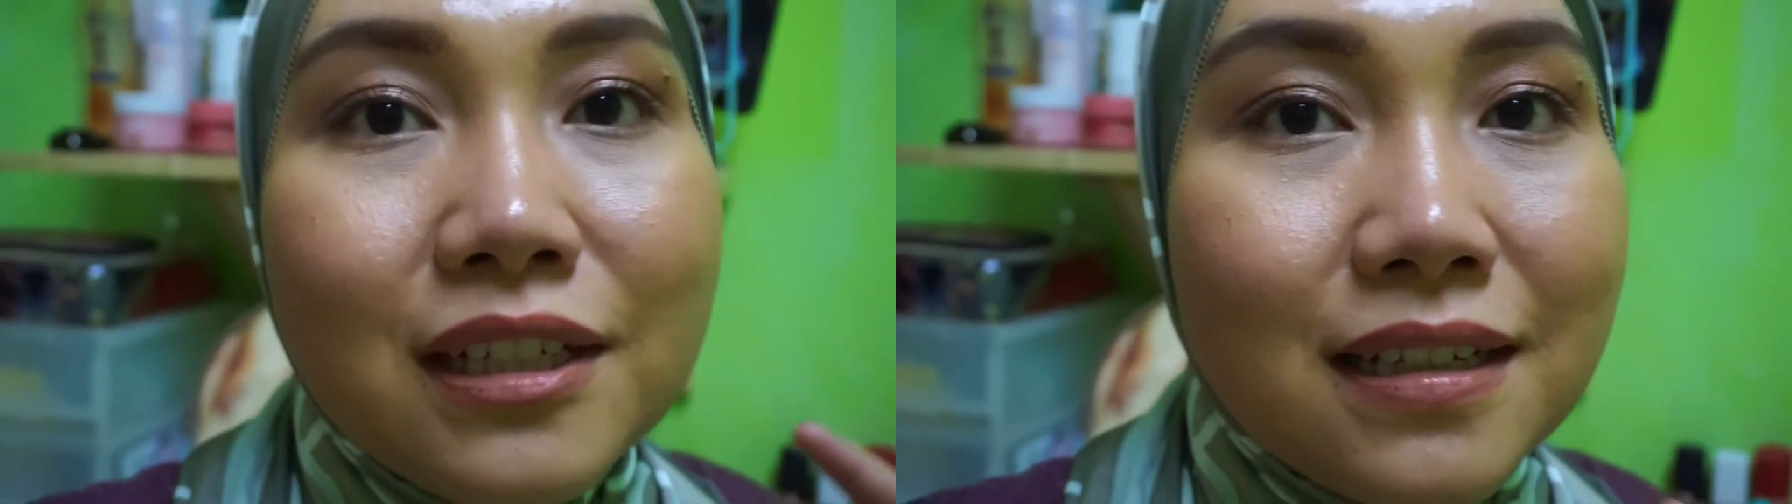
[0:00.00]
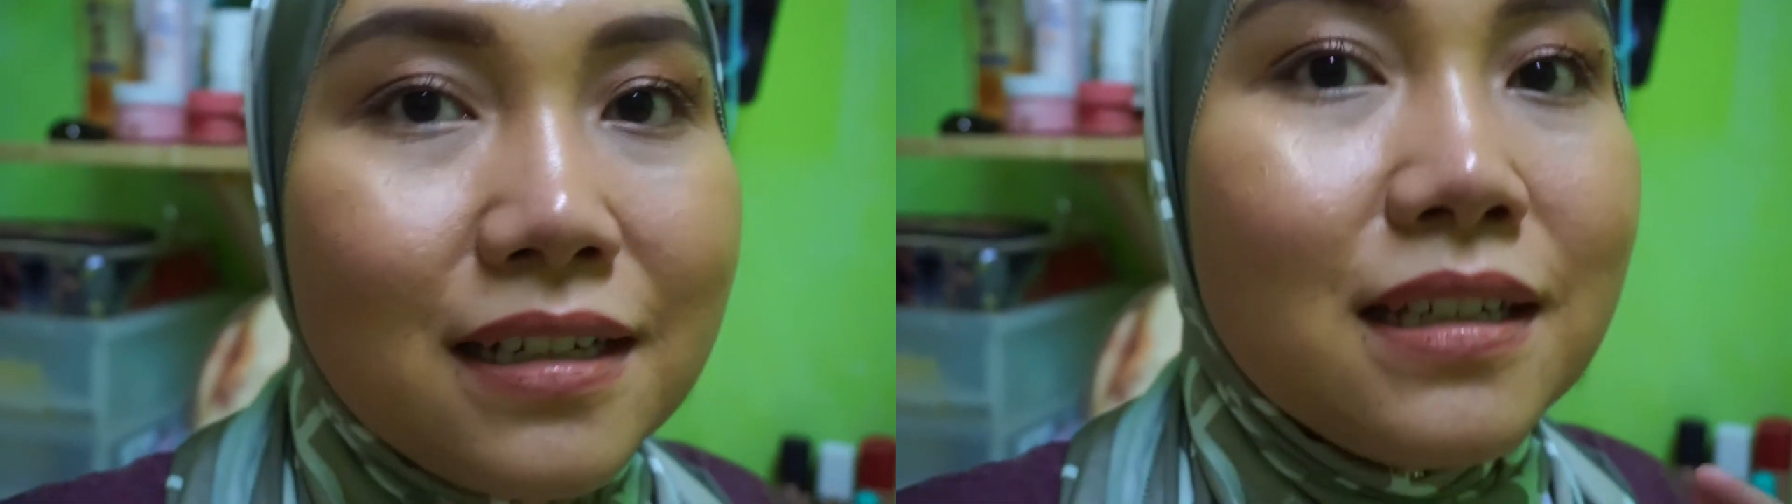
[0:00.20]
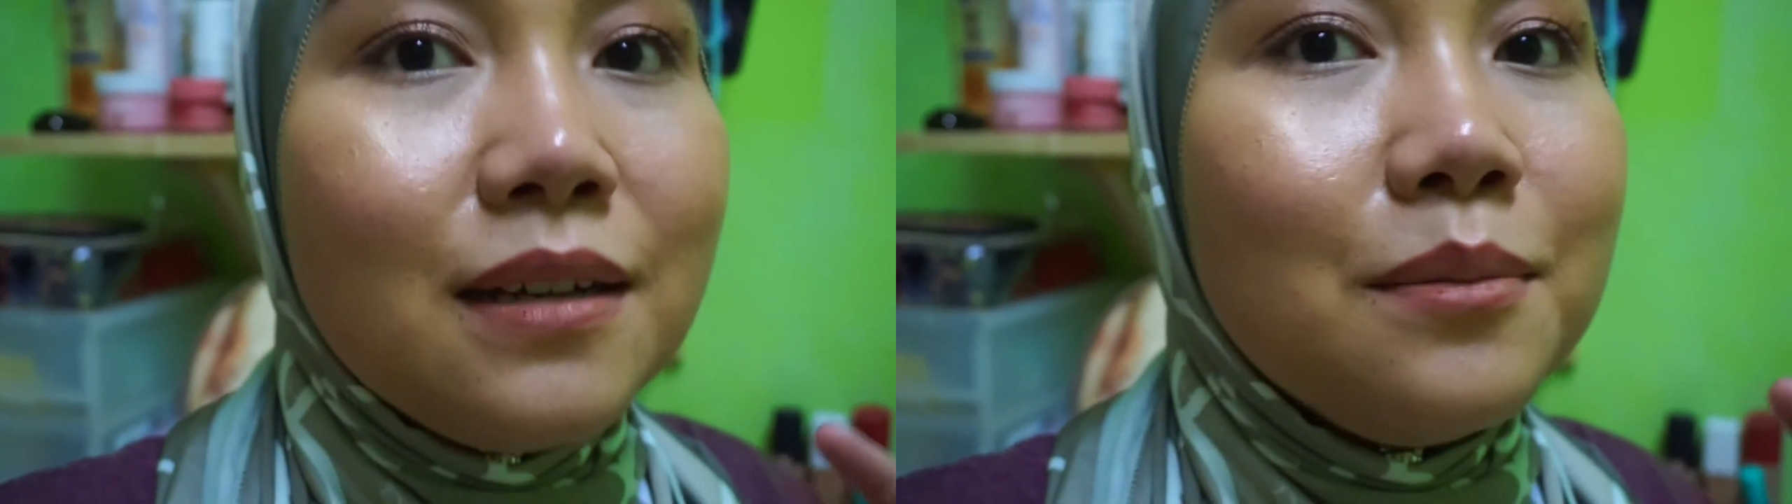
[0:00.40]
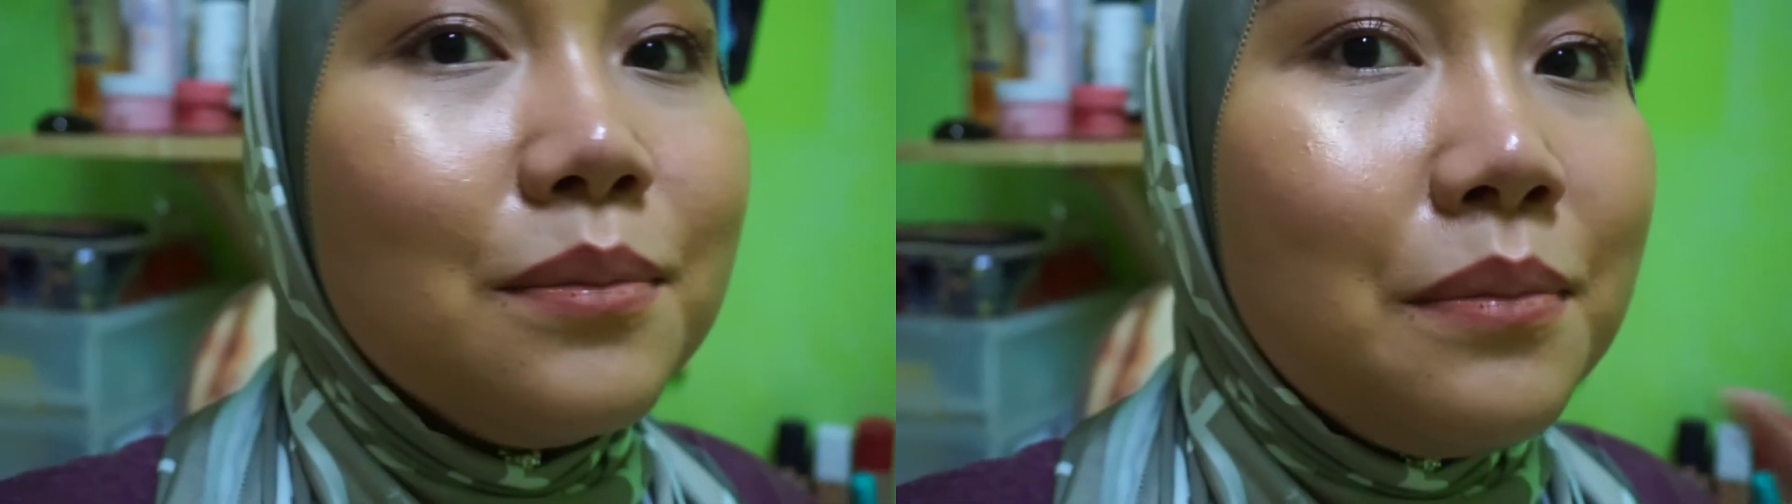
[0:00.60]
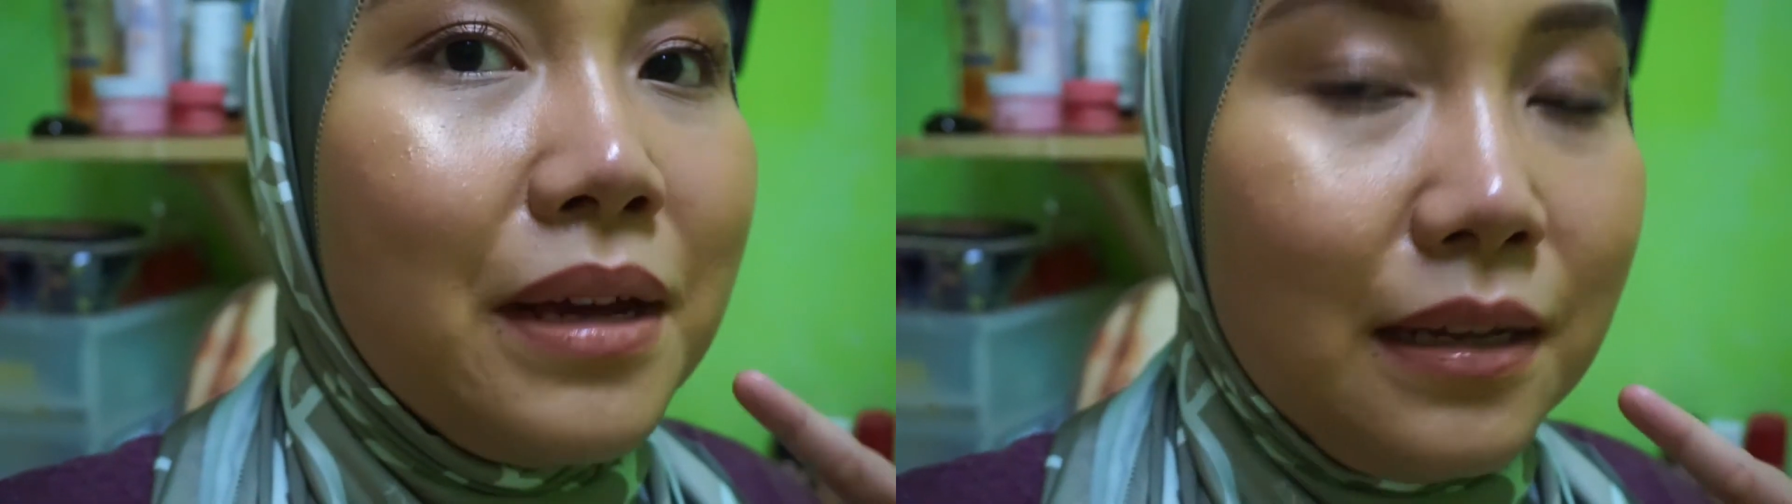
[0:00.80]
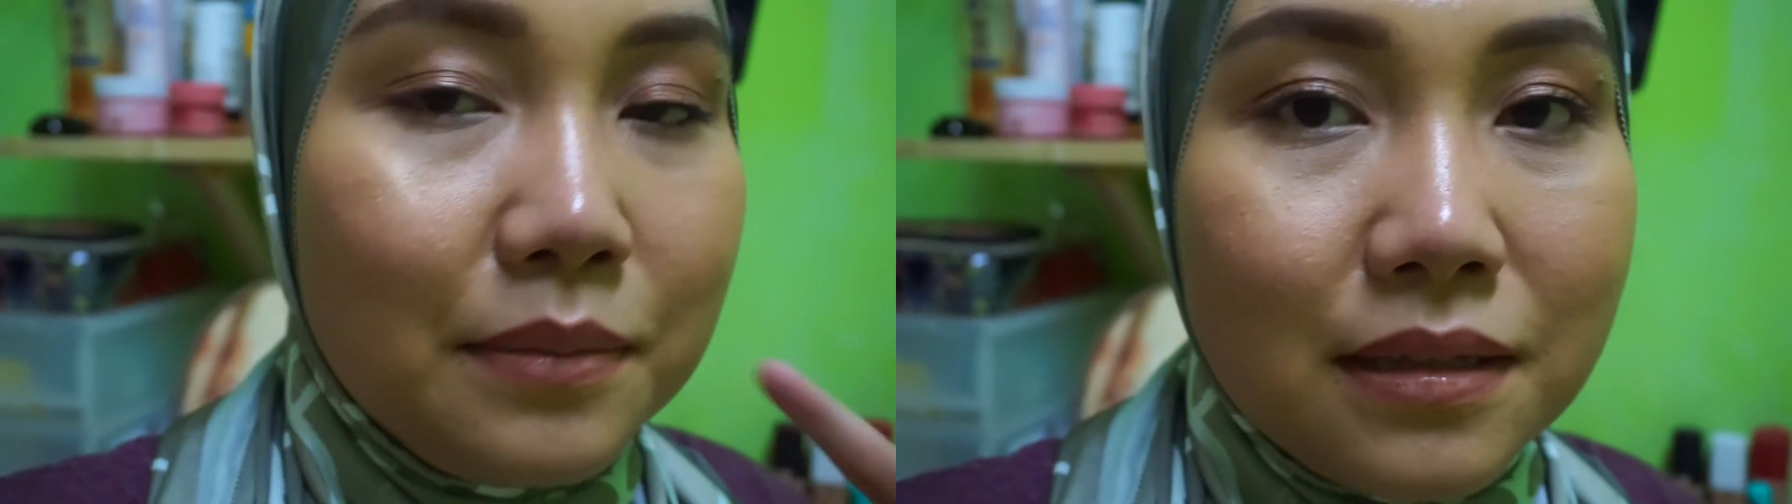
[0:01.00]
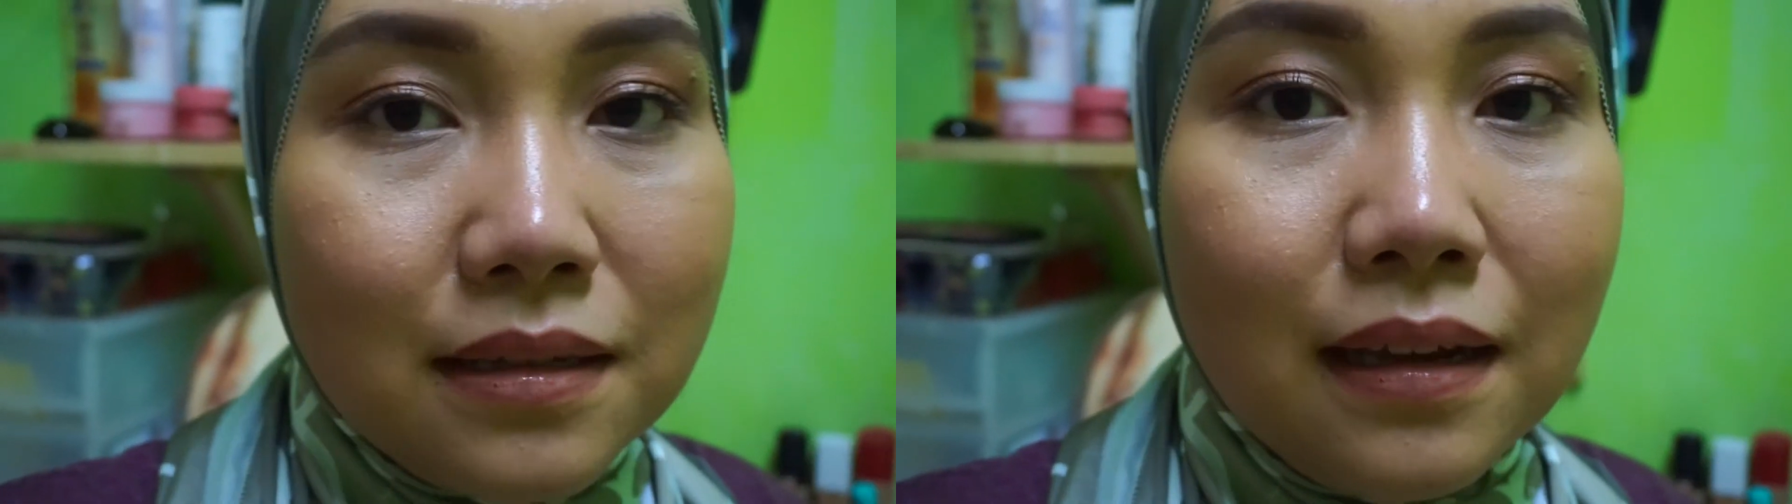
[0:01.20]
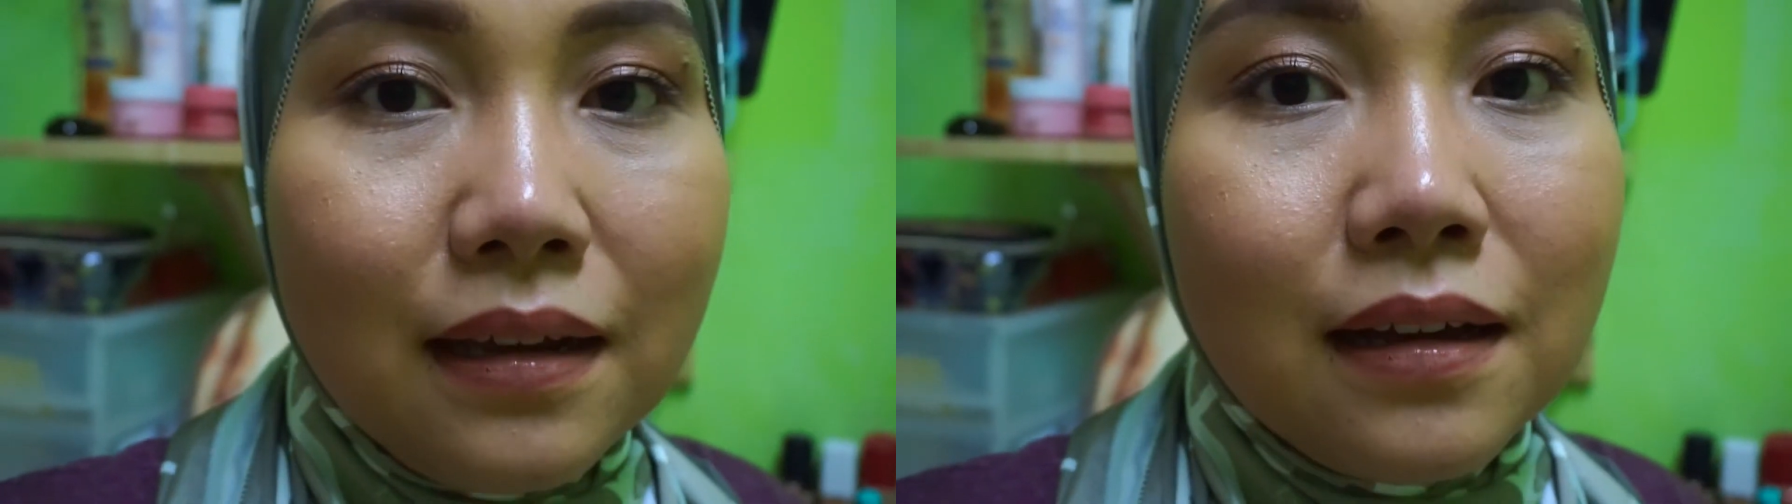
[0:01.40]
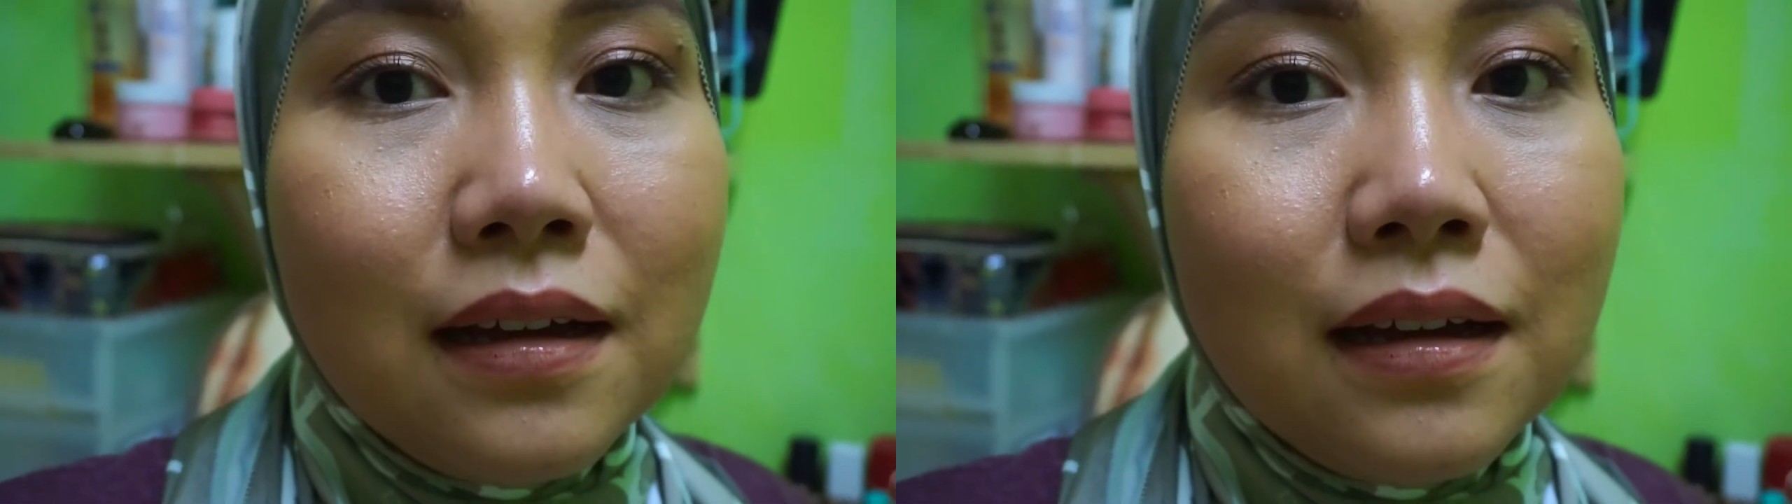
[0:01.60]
touch up my lipstick